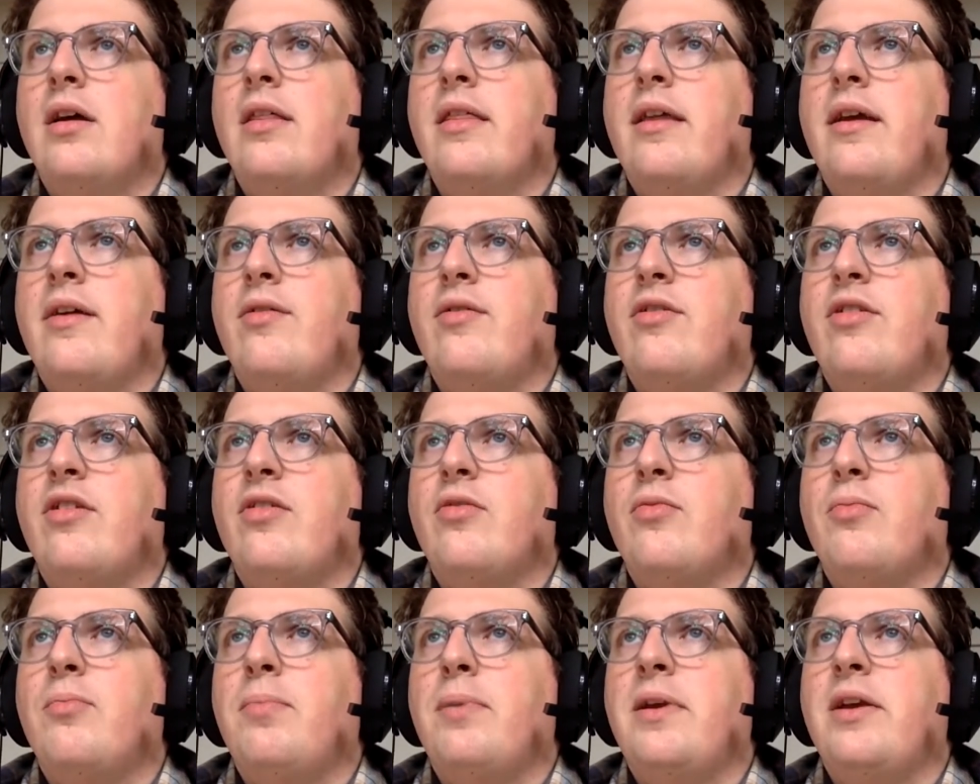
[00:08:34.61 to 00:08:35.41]
There's
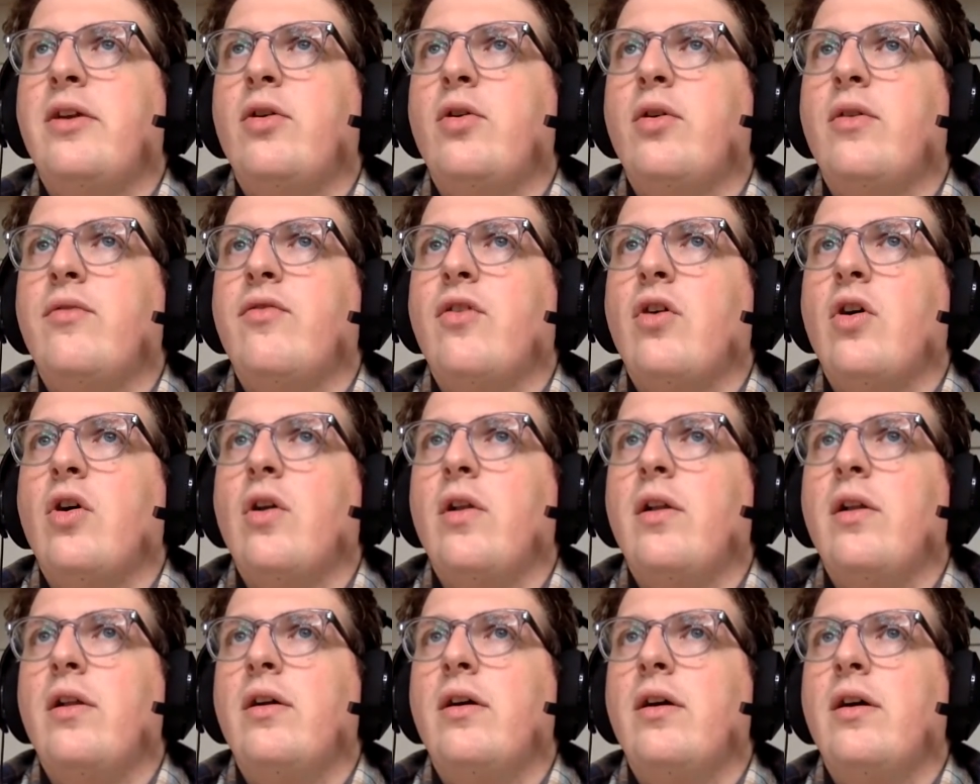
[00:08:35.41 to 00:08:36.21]
this
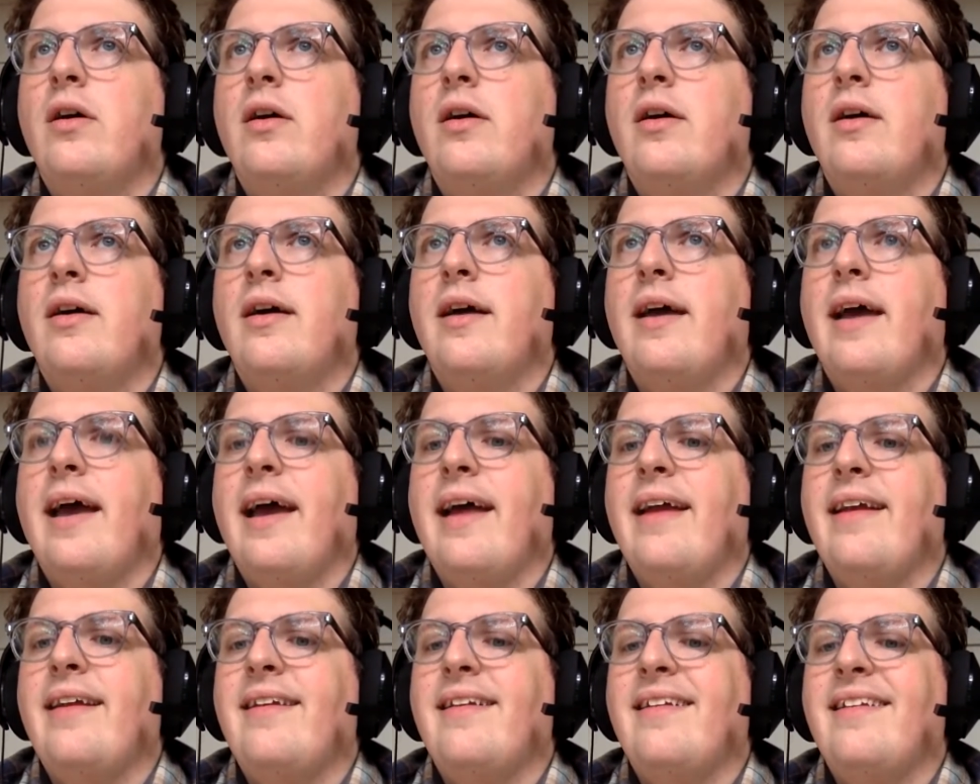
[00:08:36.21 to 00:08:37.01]
beautiful,
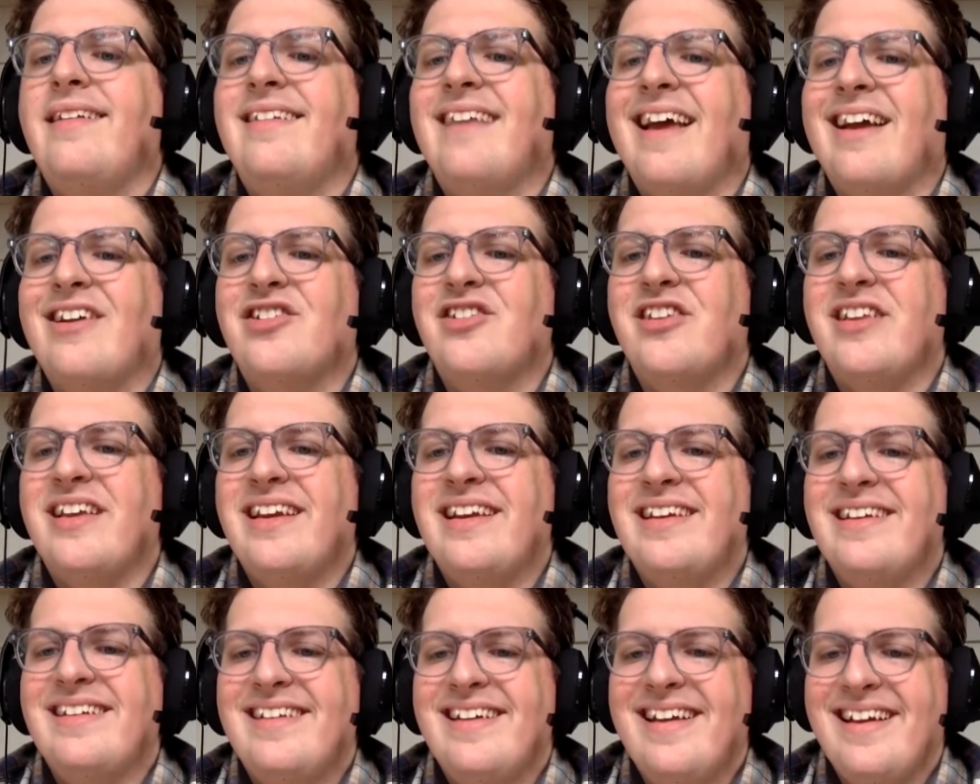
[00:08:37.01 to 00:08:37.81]
and it's
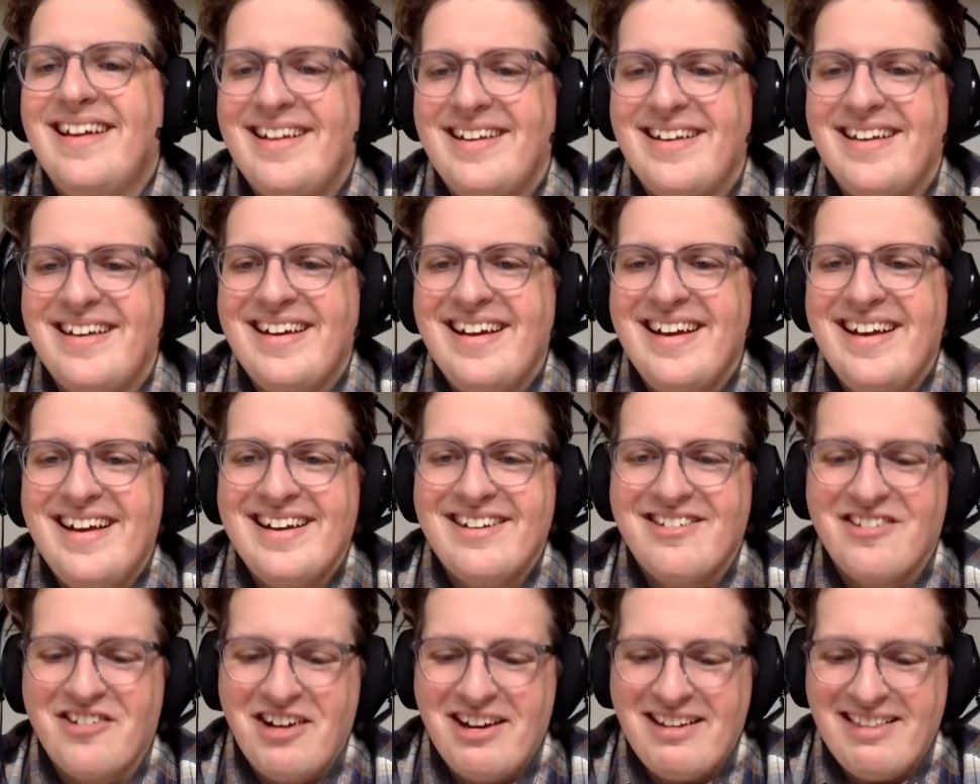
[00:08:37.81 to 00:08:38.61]
actually
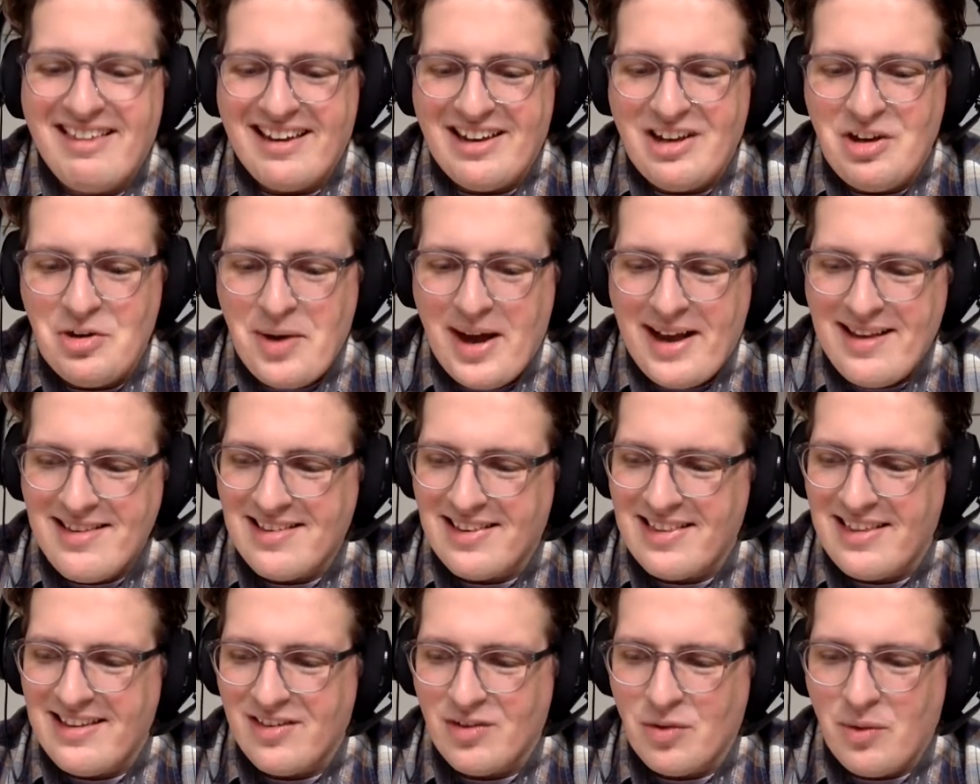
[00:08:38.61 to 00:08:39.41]
great that you
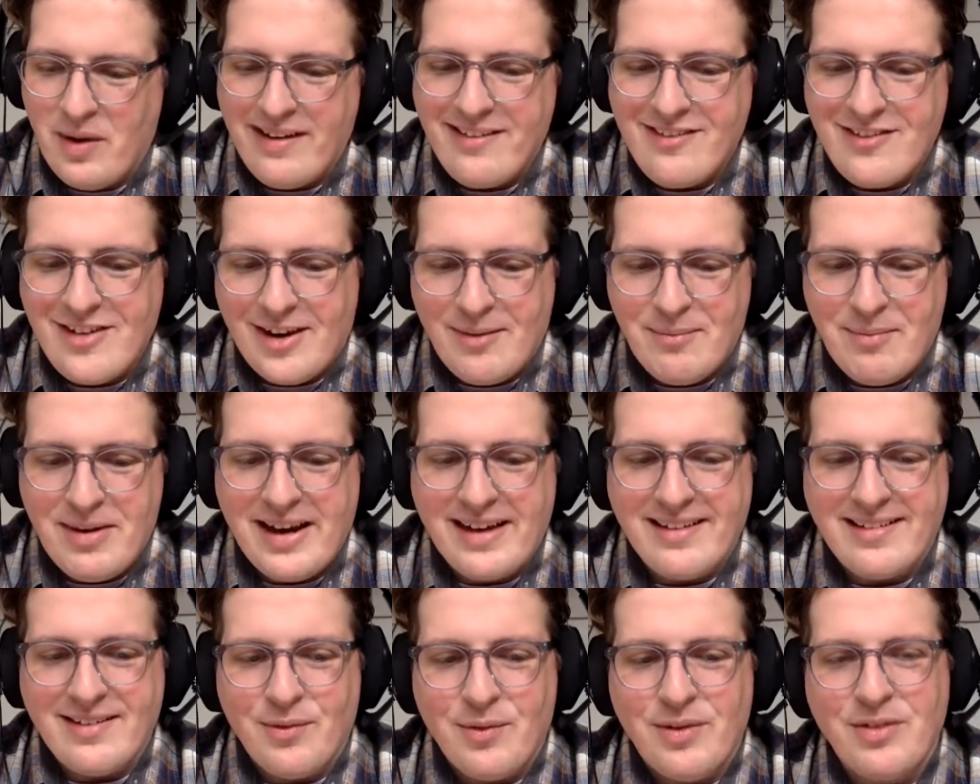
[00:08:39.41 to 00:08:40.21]
asked this question,
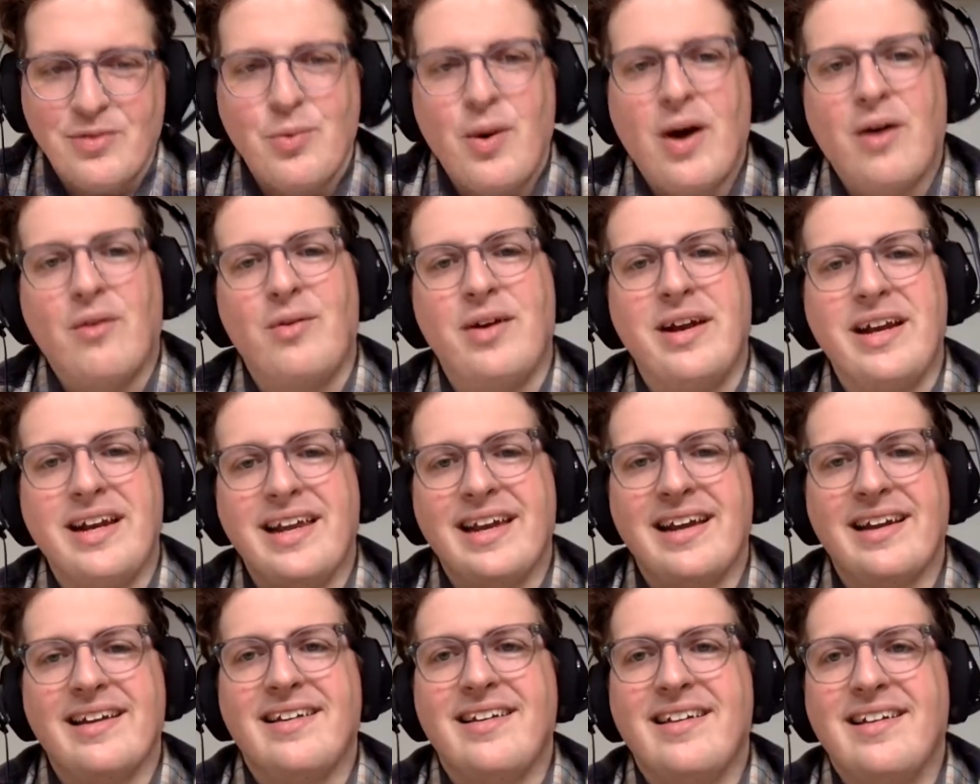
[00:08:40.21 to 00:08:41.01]
because it was while
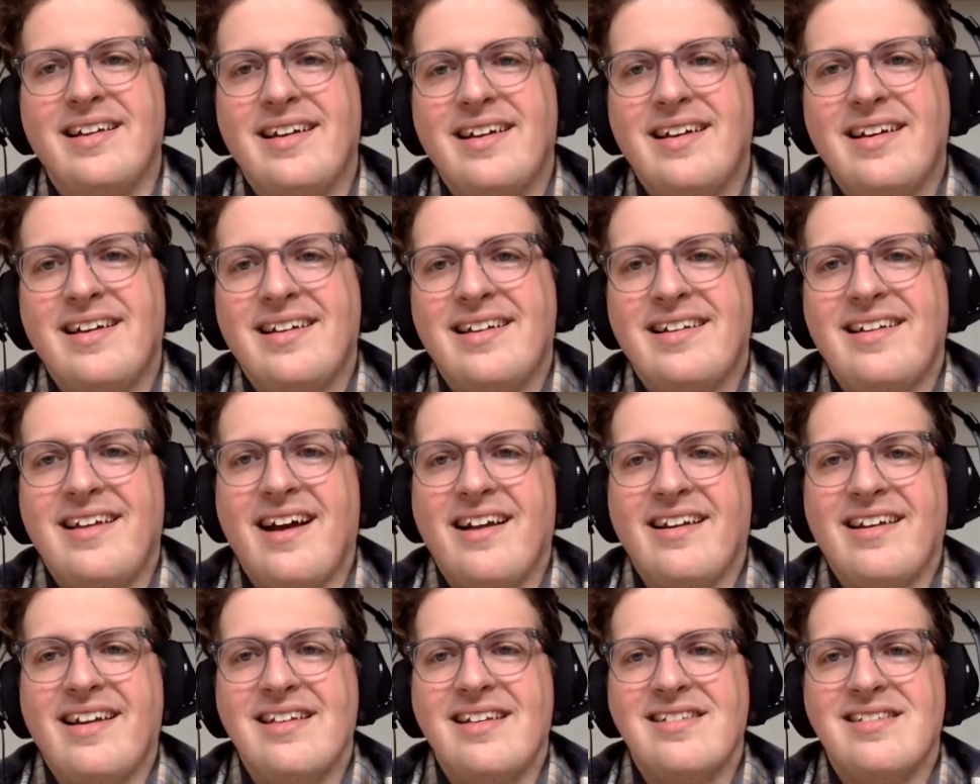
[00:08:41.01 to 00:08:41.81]
reading
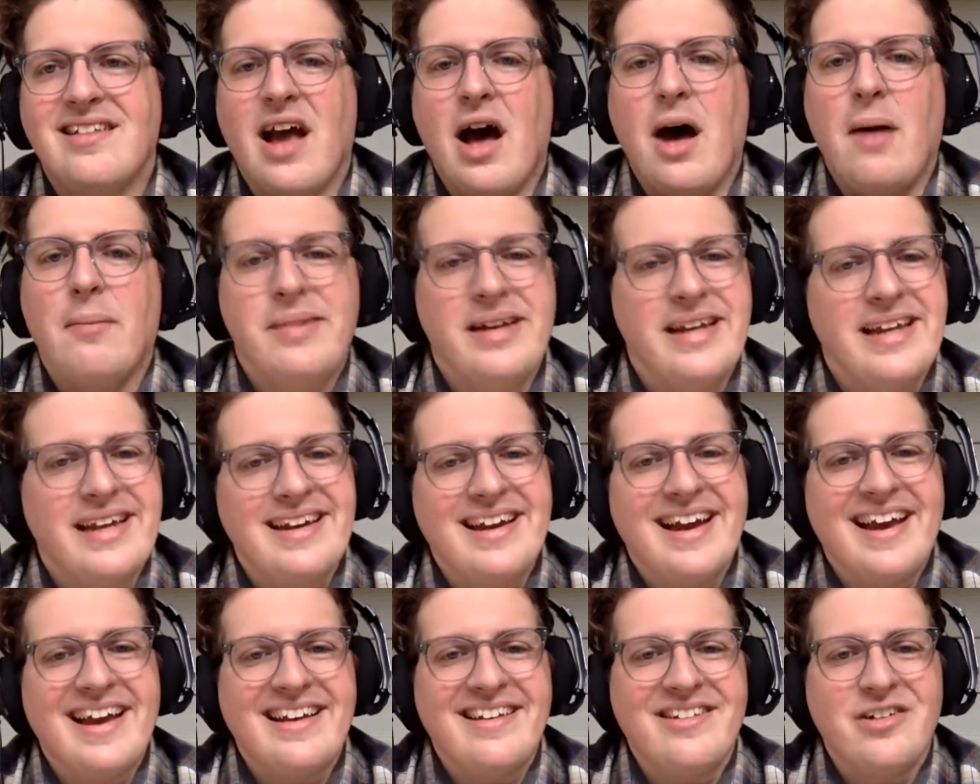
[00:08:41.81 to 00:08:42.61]
Dante's
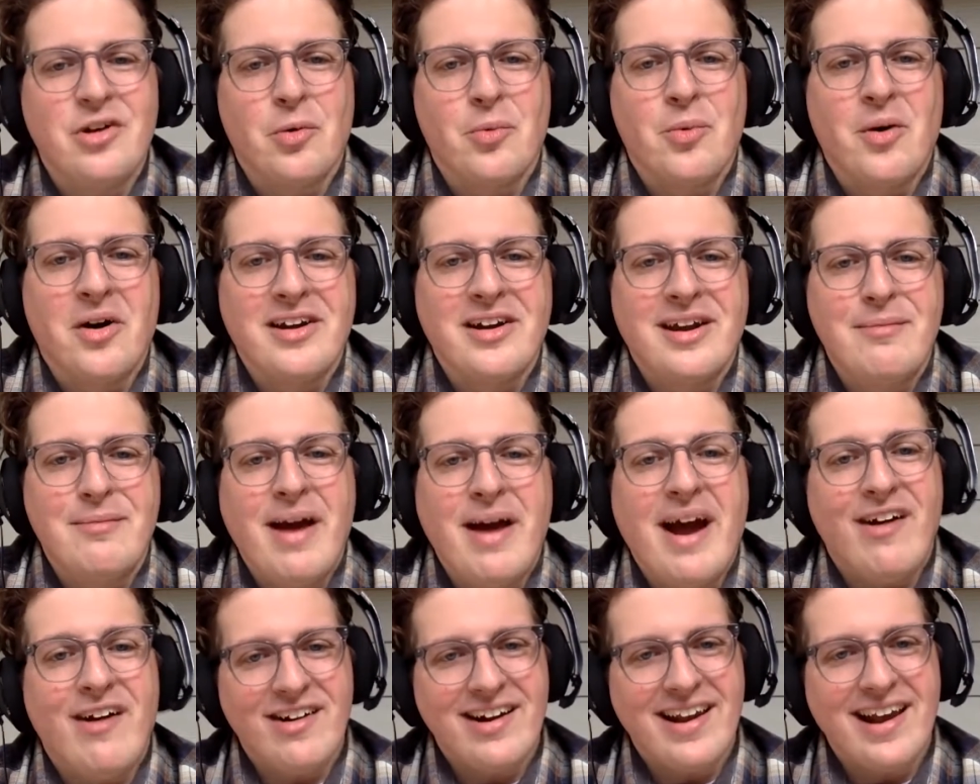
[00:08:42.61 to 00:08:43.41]
Comedy and your work in
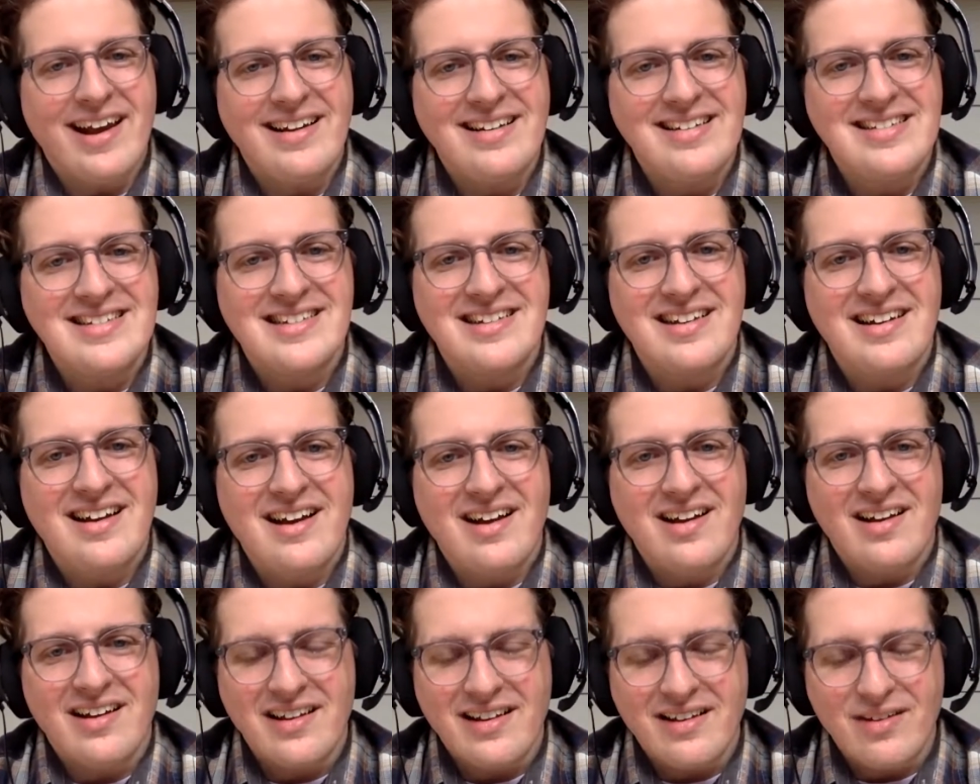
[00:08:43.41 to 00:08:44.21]
Paradise,
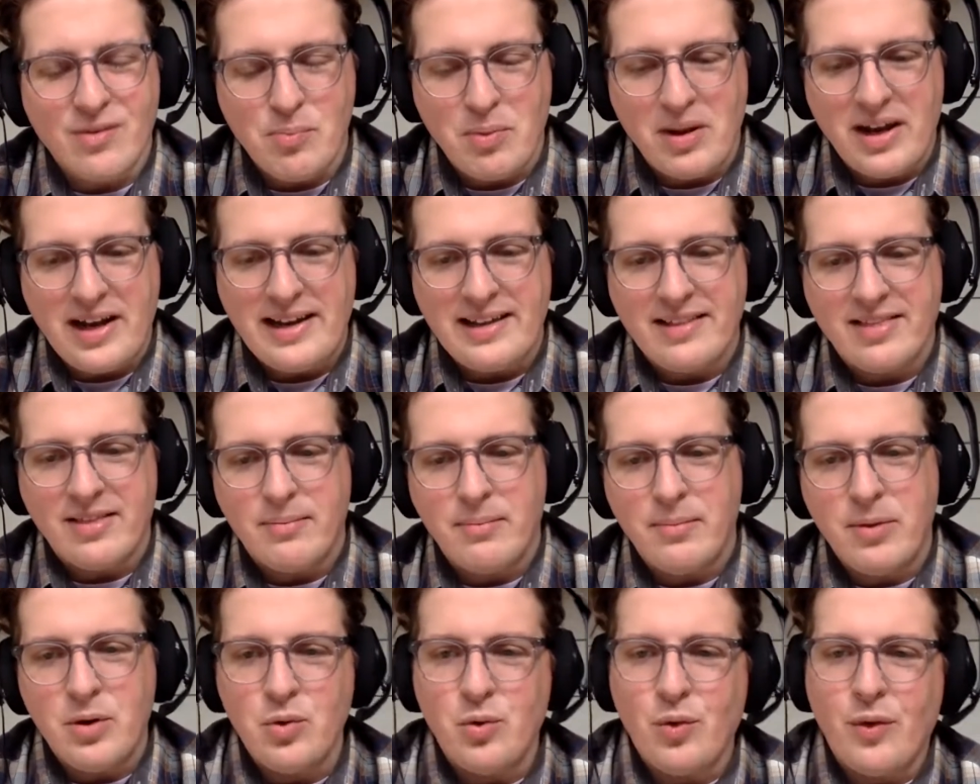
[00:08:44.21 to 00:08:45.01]
explaining the
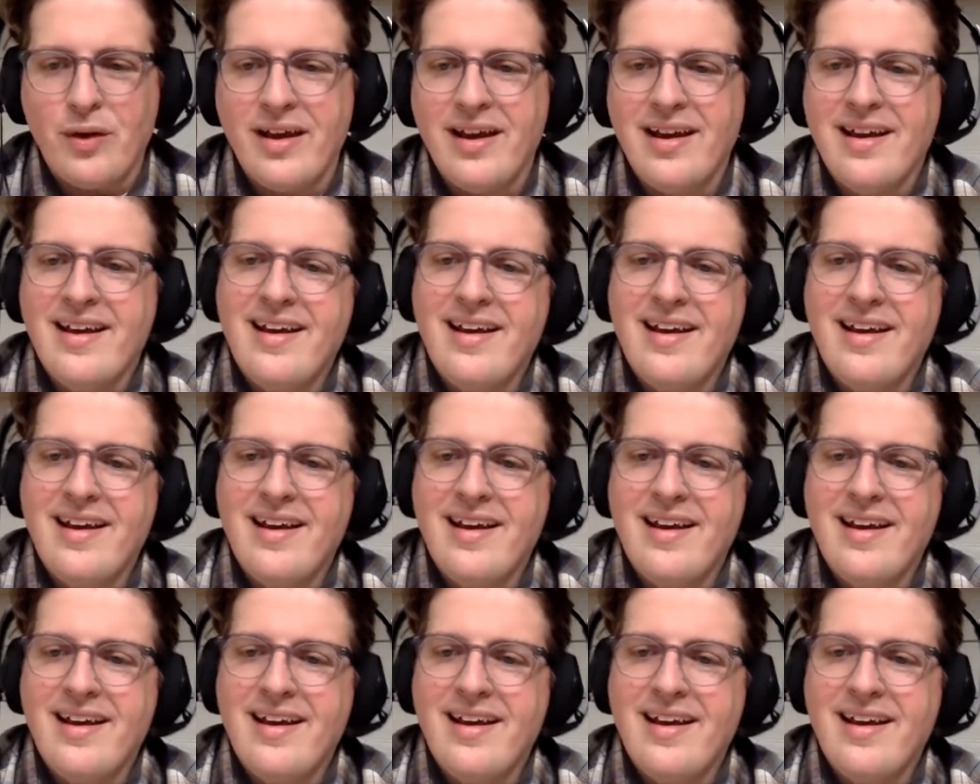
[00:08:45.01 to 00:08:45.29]
moon.